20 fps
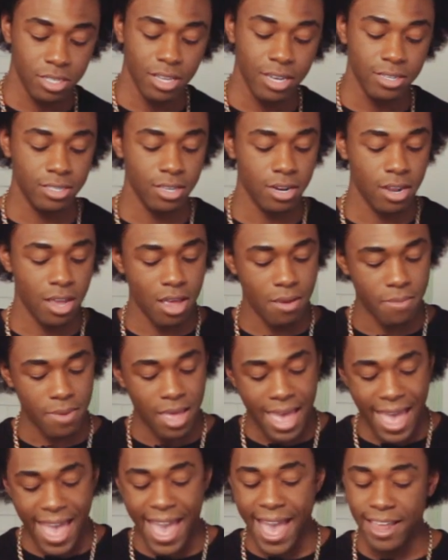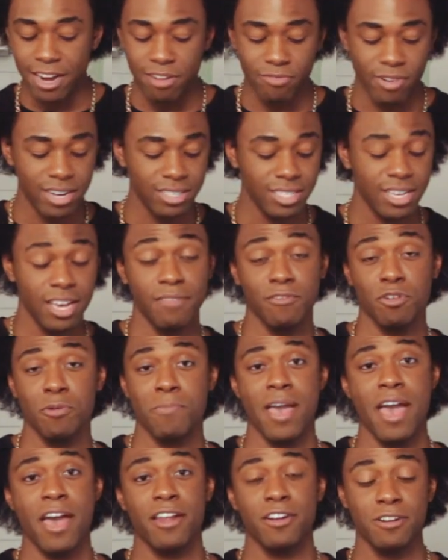slice it up, add it right inside of
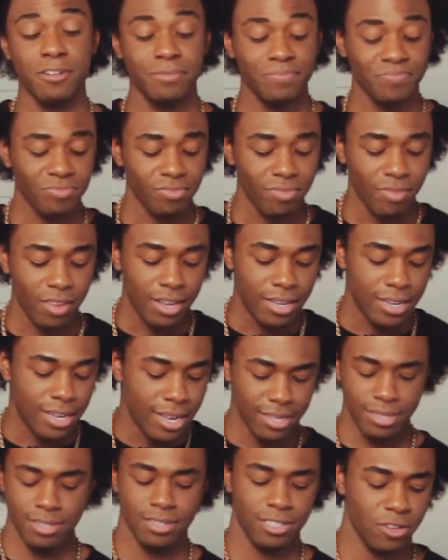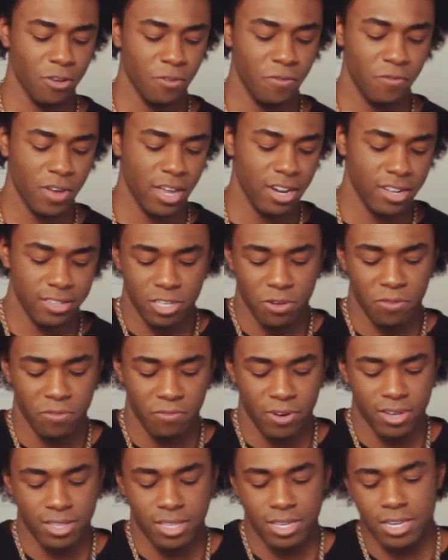your batter. This is so fun and
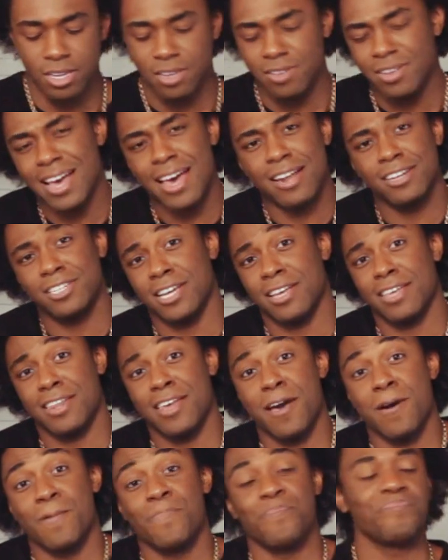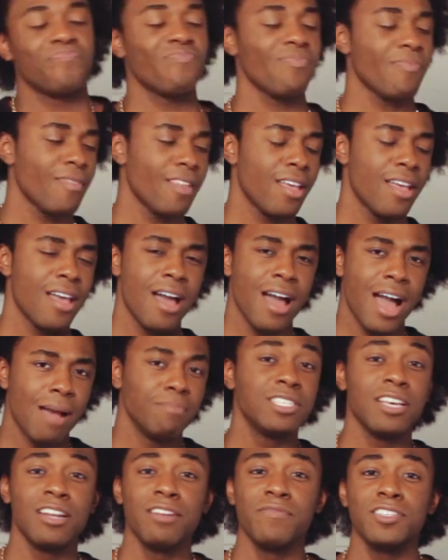so friendly. You gotta check it out.
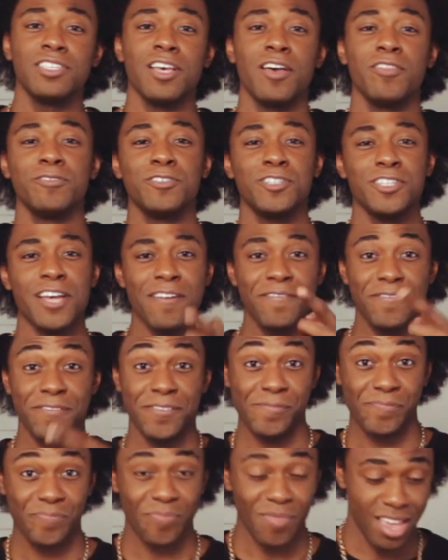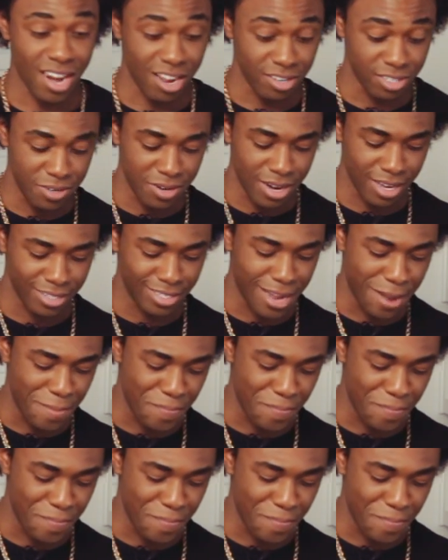I'm Son of a Southern Chef, and I'll see you next